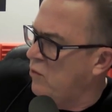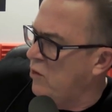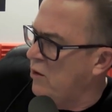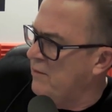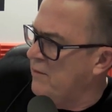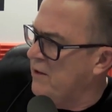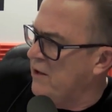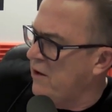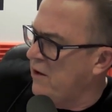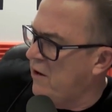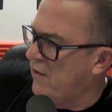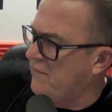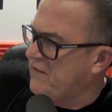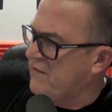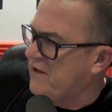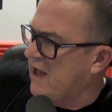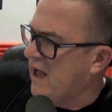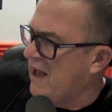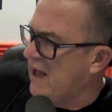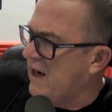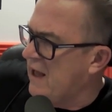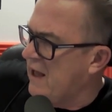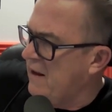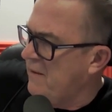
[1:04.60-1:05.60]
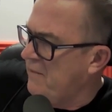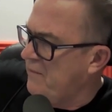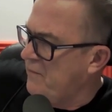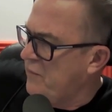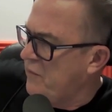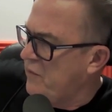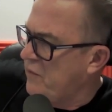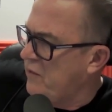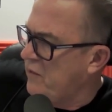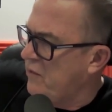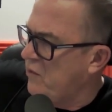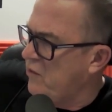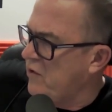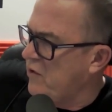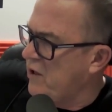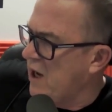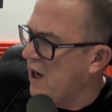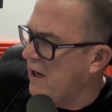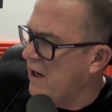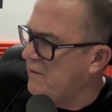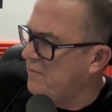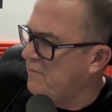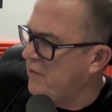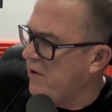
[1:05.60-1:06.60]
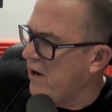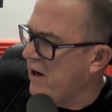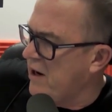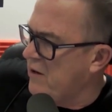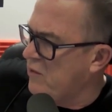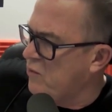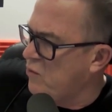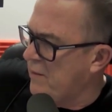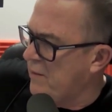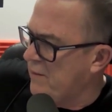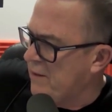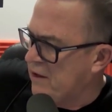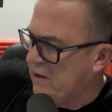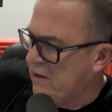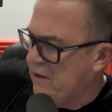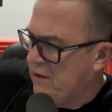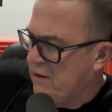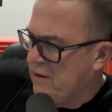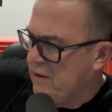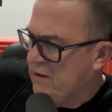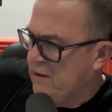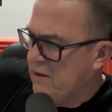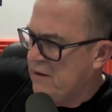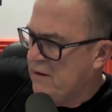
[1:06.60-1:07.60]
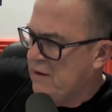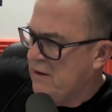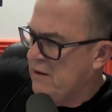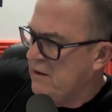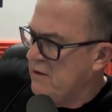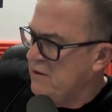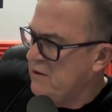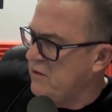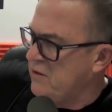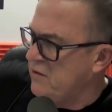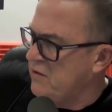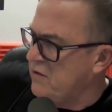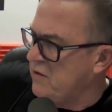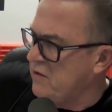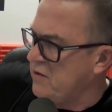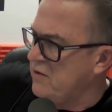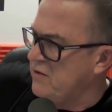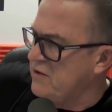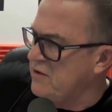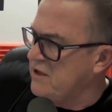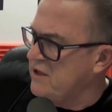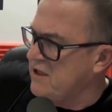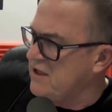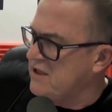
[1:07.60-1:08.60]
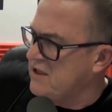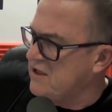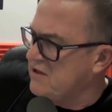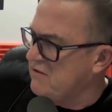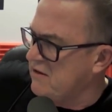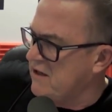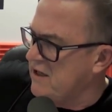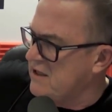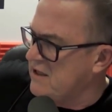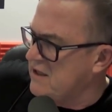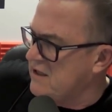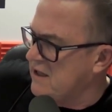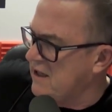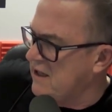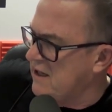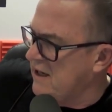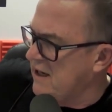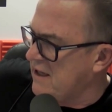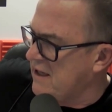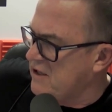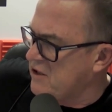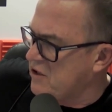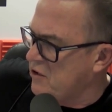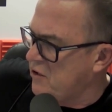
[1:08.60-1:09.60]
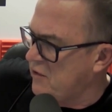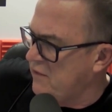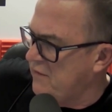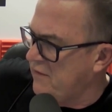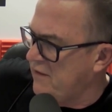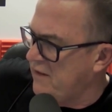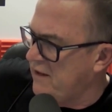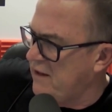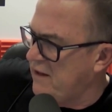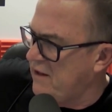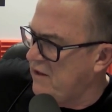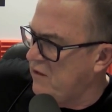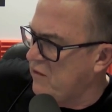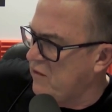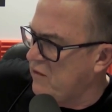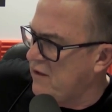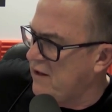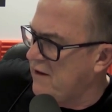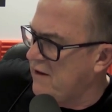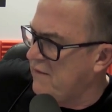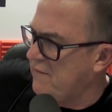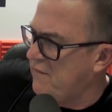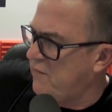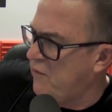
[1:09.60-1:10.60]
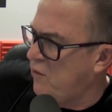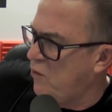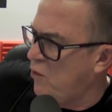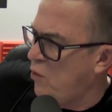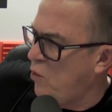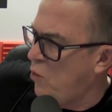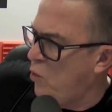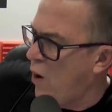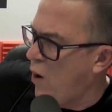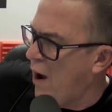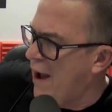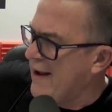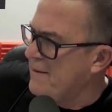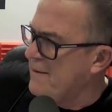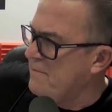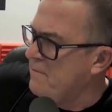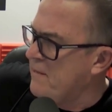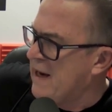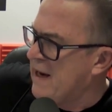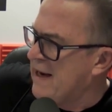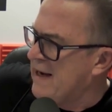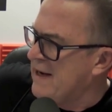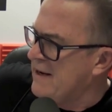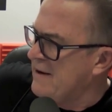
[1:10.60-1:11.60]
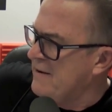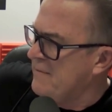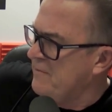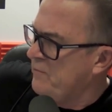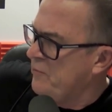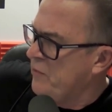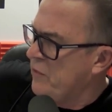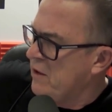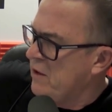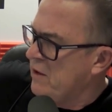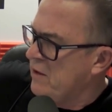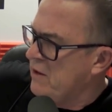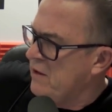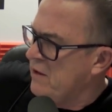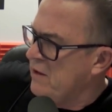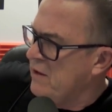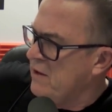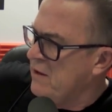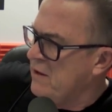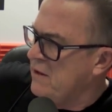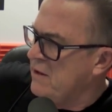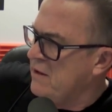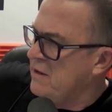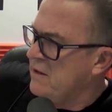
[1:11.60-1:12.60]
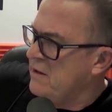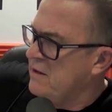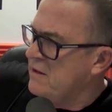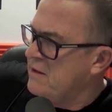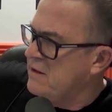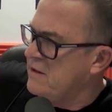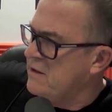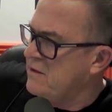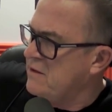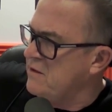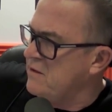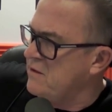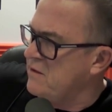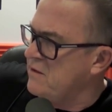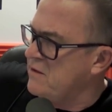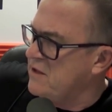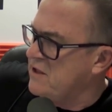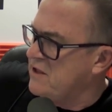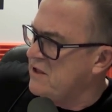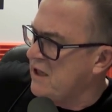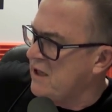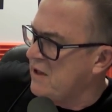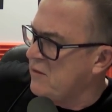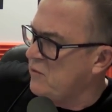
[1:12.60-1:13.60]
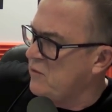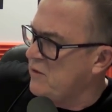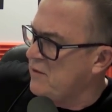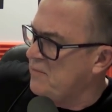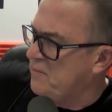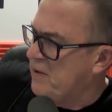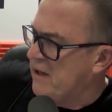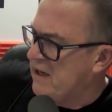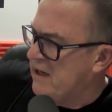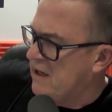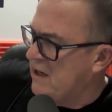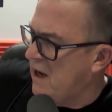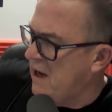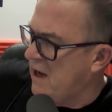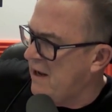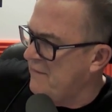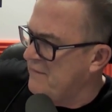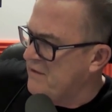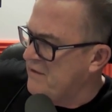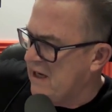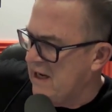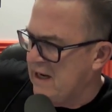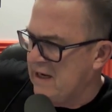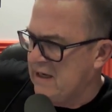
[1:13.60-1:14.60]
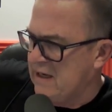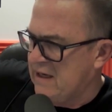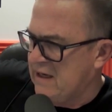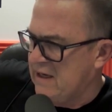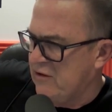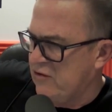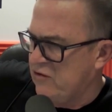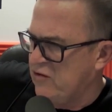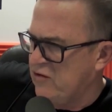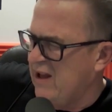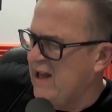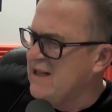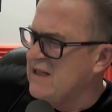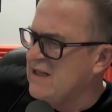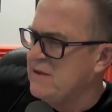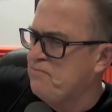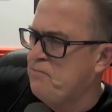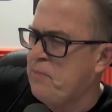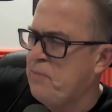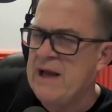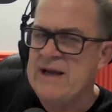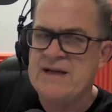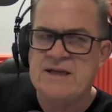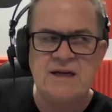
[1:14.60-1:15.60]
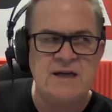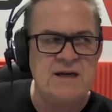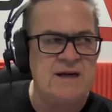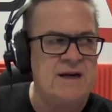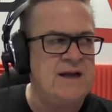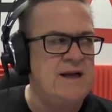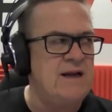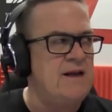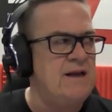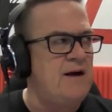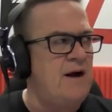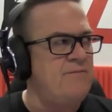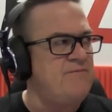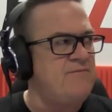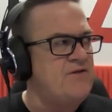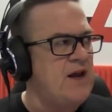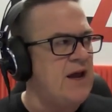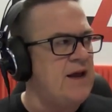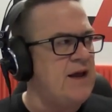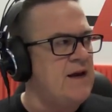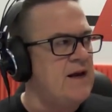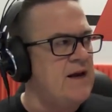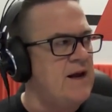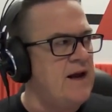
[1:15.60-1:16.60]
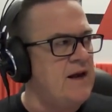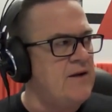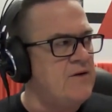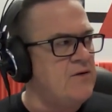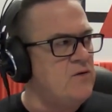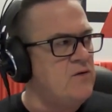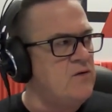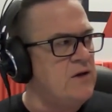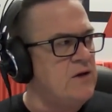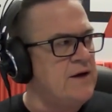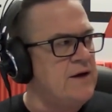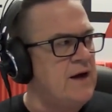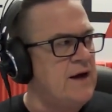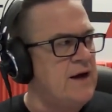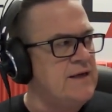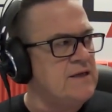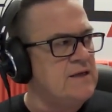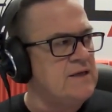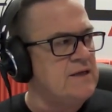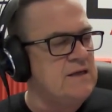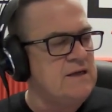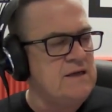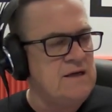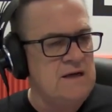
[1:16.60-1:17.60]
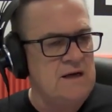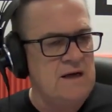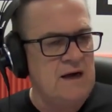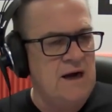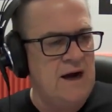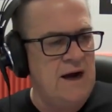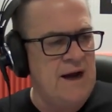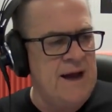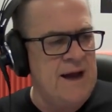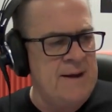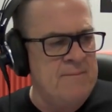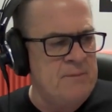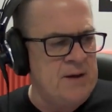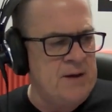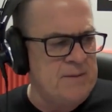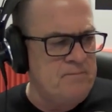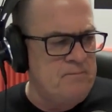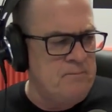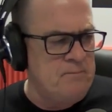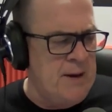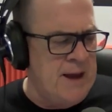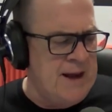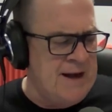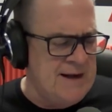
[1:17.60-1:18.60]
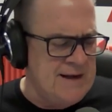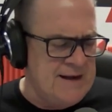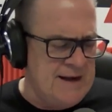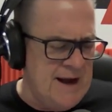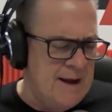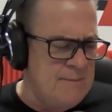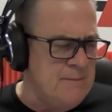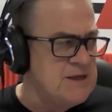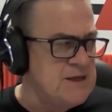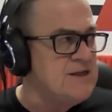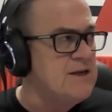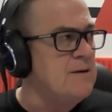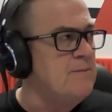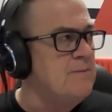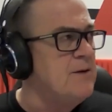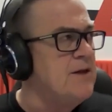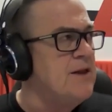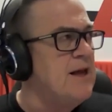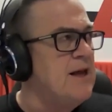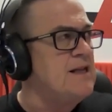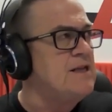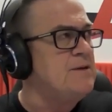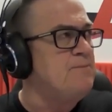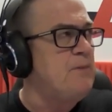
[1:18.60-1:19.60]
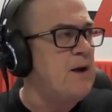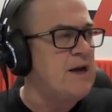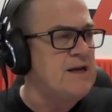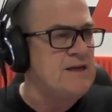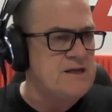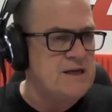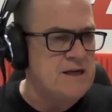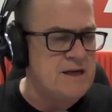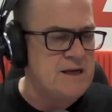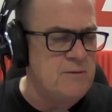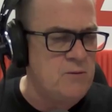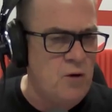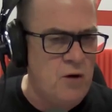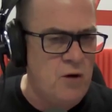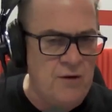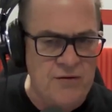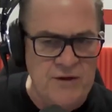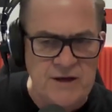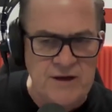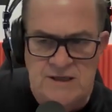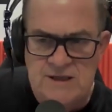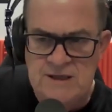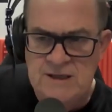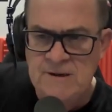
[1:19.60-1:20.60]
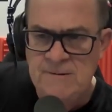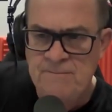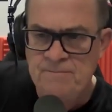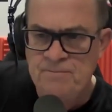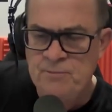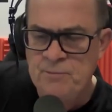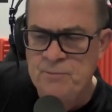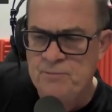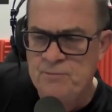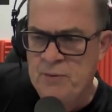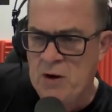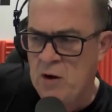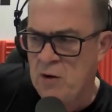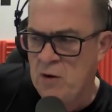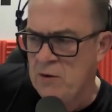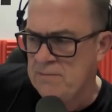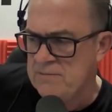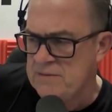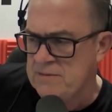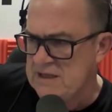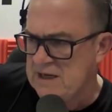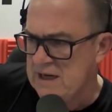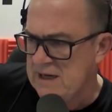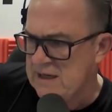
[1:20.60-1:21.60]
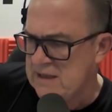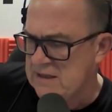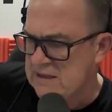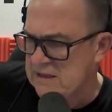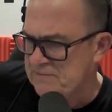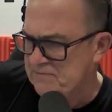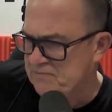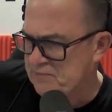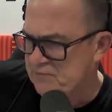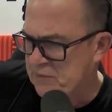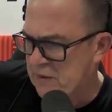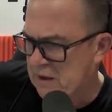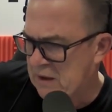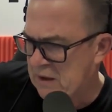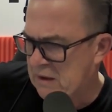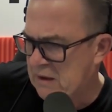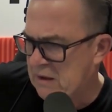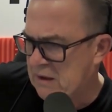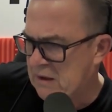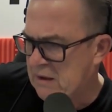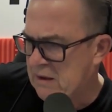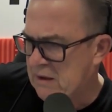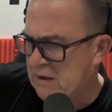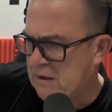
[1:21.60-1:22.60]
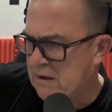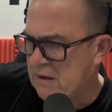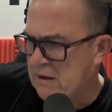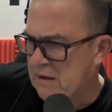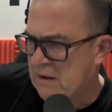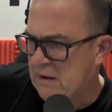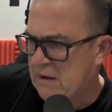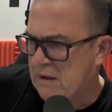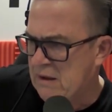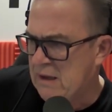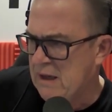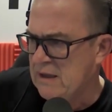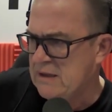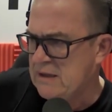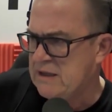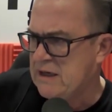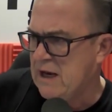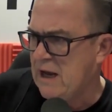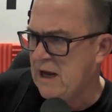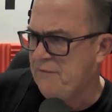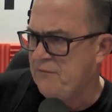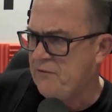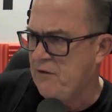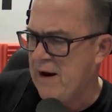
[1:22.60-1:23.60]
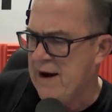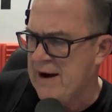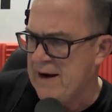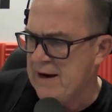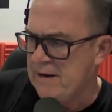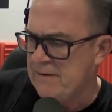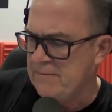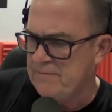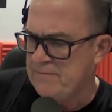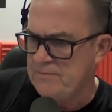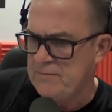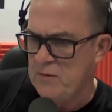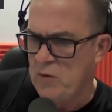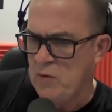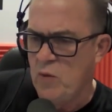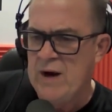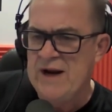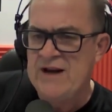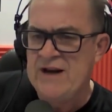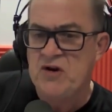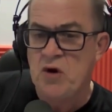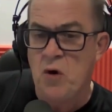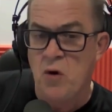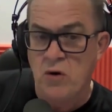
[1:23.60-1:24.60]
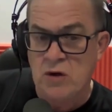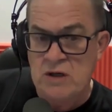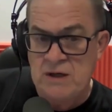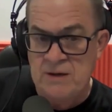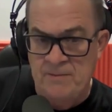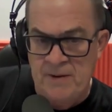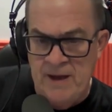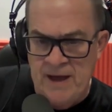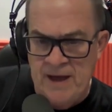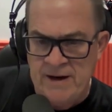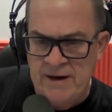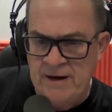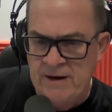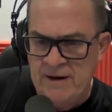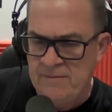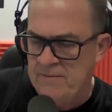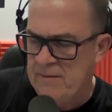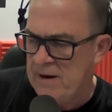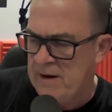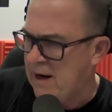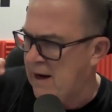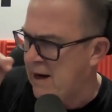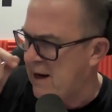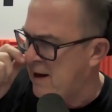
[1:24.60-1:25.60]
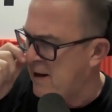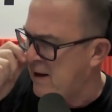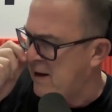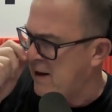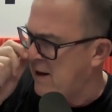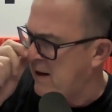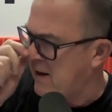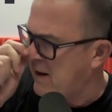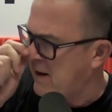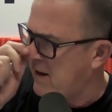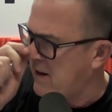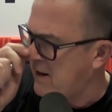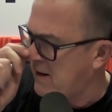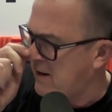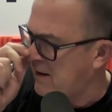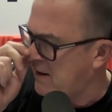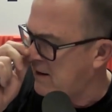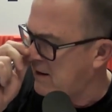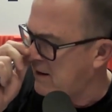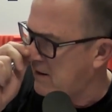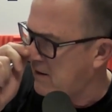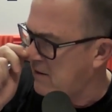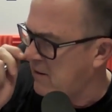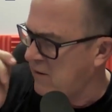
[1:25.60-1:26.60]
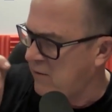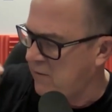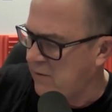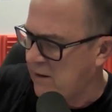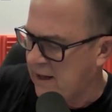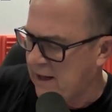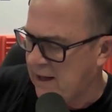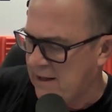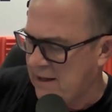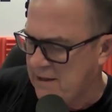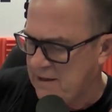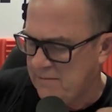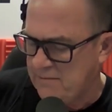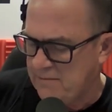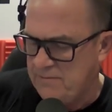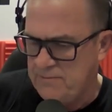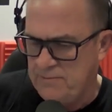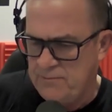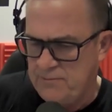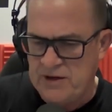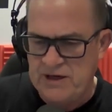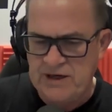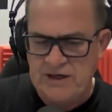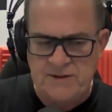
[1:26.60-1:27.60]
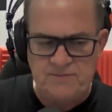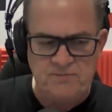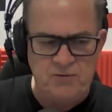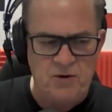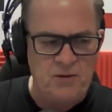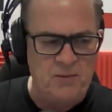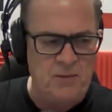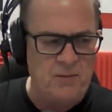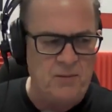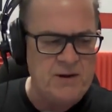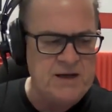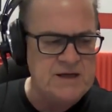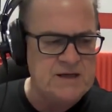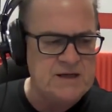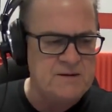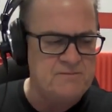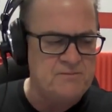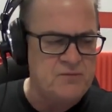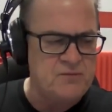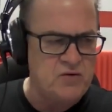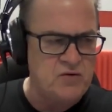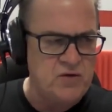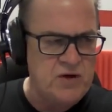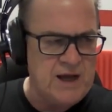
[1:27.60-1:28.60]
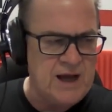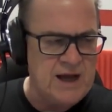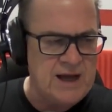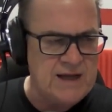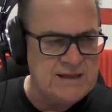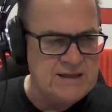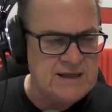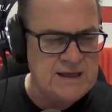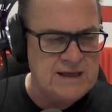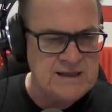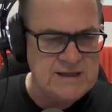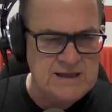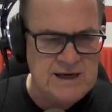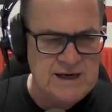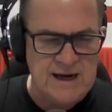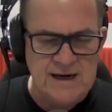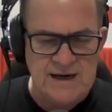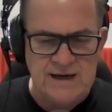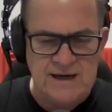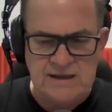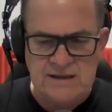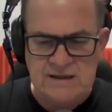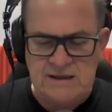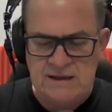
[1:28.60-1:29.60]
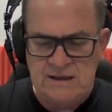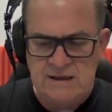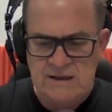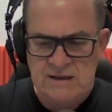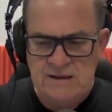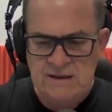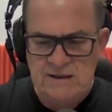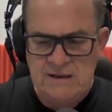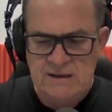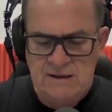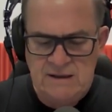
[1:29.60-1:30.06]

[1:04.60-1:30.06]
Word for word: women of colour or young brown women to cruise the streets in an SUV looking for white men to stick with pig knives and kill. That's basically, i have taken out all the nice iambic pentameter, but that's basically what this poem says. Now, Stuff ran it we talked about it, and you know we had to breach probably some broadcasting standards